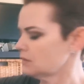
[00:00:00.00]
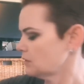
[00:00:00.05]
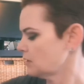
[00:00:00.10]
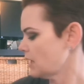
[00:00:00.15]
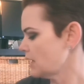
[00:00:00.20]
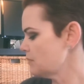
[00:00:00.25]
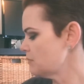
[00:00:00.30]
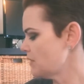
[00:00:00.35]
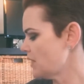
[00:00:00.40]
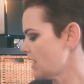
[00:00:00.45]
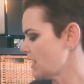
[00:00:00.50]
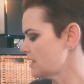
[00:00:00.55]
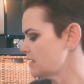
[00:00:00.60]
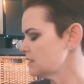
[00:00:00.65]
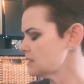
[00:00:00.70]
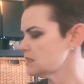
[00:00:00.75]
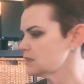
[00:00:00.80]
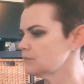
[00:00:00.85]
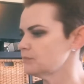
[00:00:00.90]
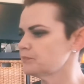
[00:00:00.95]
Grab
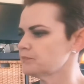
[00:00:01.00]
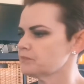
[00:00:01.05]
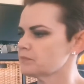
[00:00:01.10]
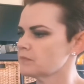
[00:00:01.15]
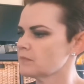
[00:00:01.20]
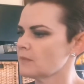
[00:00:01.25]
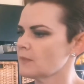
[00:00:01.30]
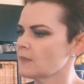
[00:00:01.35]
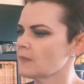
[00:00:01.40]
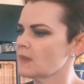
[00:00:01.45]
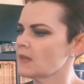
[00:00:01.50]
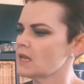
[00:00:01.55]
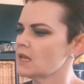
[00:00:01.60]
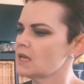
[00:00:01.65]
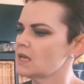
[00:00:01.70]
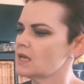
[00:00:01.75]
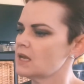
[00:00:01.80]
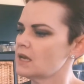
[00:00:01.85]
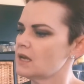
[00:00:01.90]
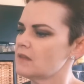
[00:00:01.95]
that,
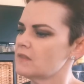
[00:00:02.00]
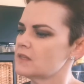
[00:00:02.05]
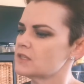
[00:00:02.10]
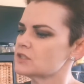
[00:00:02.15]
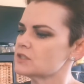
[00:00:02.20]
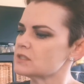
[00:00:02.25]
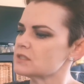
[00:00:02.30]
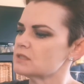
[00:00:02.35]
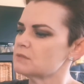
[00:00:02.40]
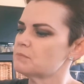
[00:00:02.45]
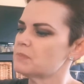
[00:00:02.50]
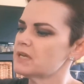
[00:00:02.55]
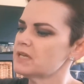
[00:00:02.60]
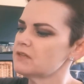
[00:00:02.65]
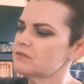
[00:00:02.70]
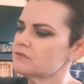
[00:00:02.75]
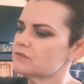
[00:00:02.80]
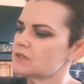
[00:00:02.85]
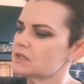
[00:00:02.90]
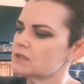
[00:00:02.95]
and then just to
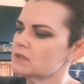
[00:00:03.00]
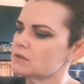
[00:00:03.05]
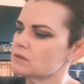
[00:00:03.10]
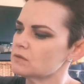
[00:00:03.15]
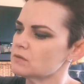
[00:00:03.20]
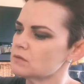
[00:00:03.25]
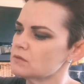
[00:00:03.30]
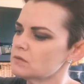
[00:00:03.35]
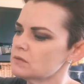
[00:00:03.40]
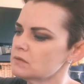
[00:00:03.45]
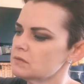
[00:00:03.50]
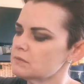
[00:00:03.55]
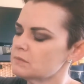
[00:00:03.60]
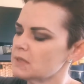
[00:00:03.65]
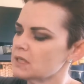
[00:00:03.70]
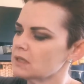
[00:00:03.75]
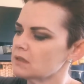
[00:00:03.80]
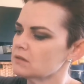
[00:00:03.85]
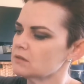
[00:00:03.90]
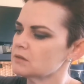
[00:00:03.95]
benefit you,
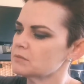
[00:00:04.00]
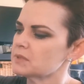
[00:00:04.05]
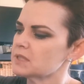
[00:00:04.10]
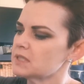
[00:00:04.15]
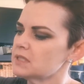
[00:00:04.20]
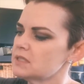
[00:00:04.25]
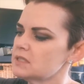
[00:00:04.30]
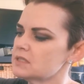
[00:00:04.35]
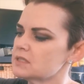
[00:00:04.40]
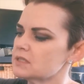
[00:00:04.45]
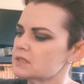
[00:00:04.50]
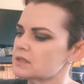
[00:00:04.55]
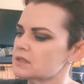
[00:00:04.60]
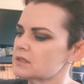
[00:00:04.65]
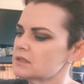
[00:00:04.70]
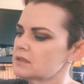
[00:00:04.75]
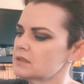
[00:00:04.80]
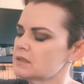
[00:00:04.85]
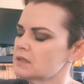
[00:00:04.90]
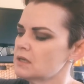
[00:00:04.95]
make it a little bit
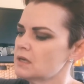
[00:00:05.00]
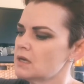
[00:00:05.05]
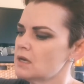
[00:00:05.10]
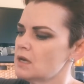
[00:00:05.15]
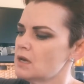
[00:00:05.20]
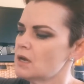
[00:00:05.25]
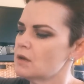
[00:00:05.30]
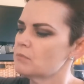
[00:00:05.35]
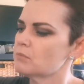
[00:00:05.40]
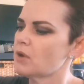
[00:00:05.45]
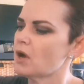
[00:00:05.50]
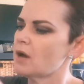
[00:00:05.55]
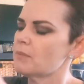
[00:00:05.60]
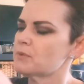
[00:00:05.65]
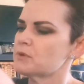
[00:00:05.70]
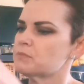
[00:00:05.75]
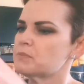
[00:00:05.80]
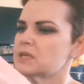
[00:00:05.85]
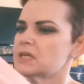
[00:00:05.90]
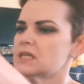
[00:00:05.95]
easier,
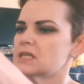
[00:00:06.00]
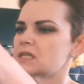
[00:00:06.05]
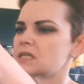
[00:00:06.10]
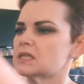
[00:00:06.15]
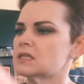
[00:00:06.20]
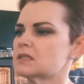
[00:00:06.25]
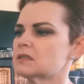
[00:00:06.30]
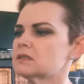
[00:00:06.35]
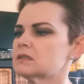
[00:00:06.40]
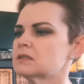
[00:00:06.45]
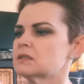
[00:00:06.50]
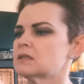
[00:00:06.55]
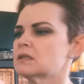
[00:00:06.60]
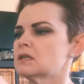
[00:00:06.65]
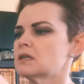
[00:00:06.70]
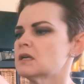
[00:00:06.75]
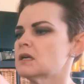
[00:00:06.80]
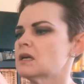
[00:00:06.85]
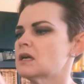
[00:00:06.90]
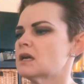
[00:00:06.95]
pop a pin in. And
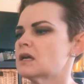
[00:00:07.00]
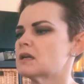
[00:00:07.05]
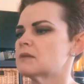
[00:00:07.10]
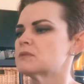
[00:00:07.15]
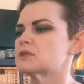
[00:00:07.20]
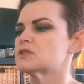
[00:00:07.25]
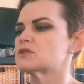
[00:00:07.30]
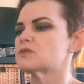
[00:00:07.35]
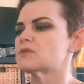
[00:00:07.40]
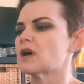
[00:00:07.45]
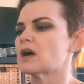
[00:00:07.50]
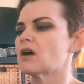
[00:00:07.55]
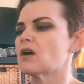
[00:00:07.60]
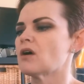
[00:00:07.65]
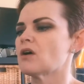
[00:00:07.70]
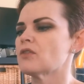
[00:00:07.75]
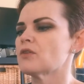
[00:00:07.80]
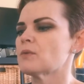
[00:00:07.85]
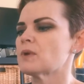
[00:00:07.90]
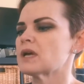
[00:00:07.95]
I'm going to do that
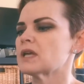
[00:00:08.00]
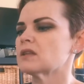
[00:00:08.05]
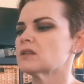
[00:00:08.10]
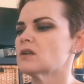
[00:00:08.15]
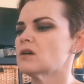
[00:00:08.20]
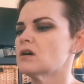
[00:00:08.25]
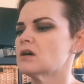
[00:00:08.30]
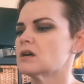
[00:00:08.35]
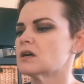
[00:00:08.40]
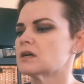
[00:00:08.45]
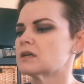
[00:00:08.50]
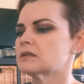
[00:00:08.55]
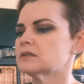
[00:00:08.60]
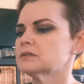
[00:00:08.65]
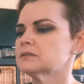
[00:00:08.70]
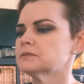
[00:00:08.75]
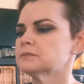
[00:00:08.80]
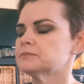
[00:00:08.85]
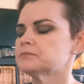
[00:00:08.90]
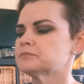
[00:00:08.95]
all the way
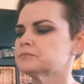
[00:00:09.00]
along.